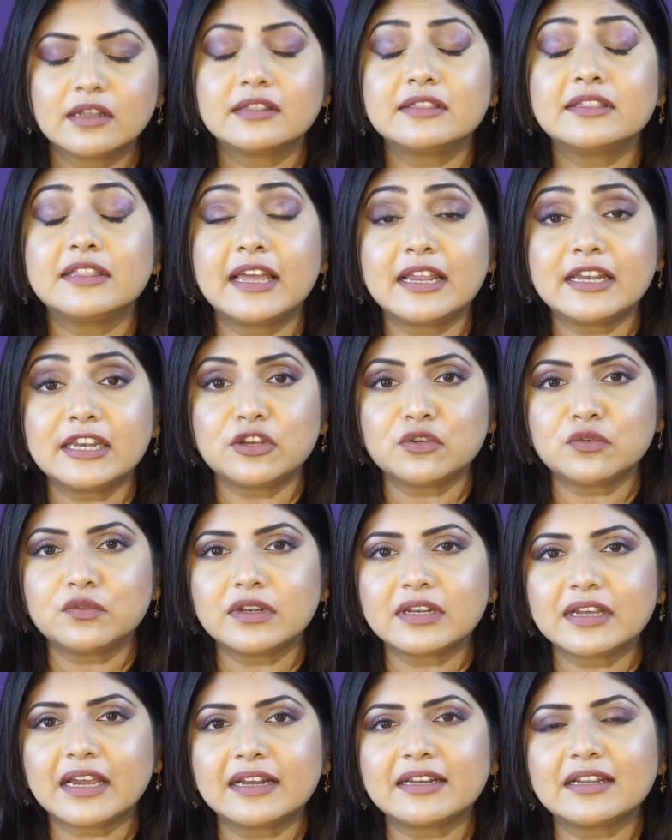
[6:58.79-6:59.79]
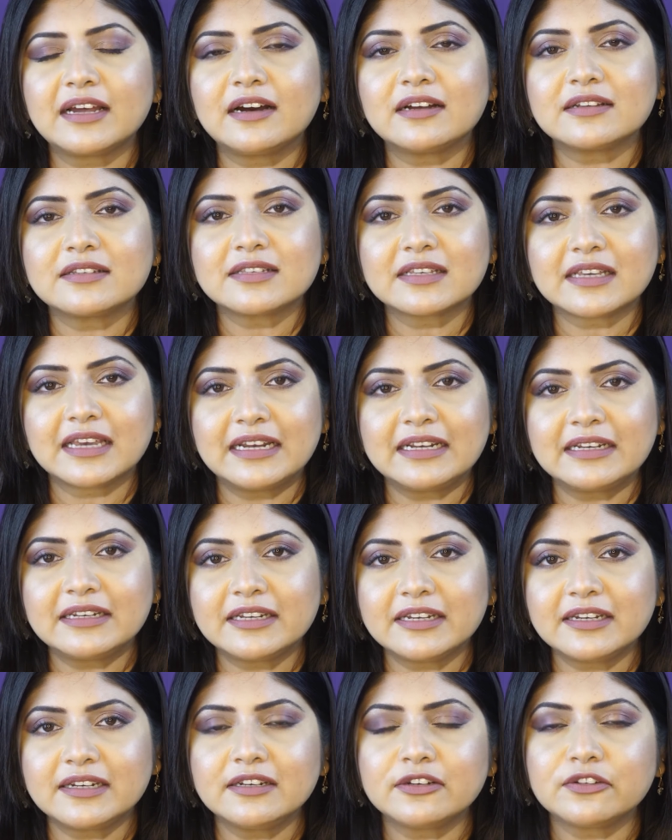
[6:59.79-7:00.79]
then you will get a skin
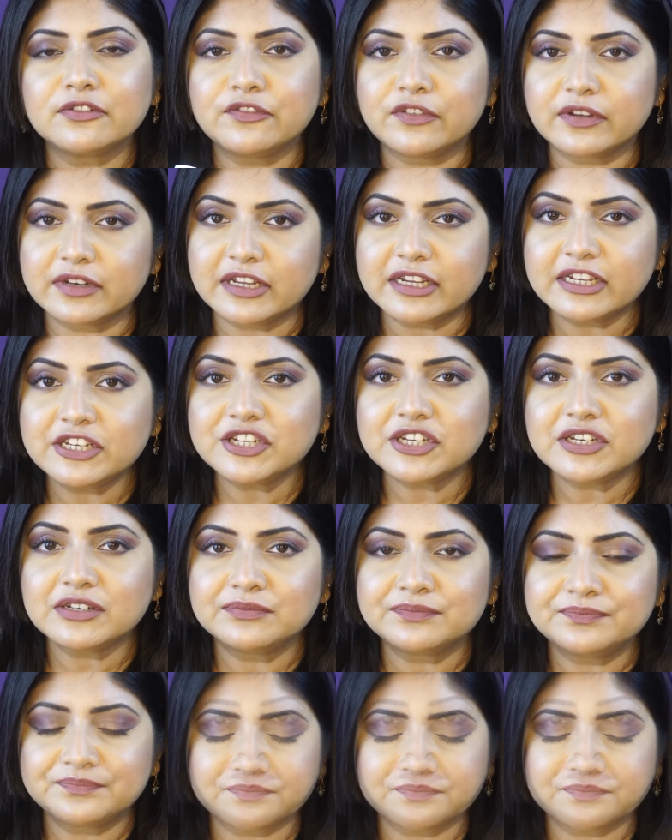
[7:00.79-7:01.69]
tint finish.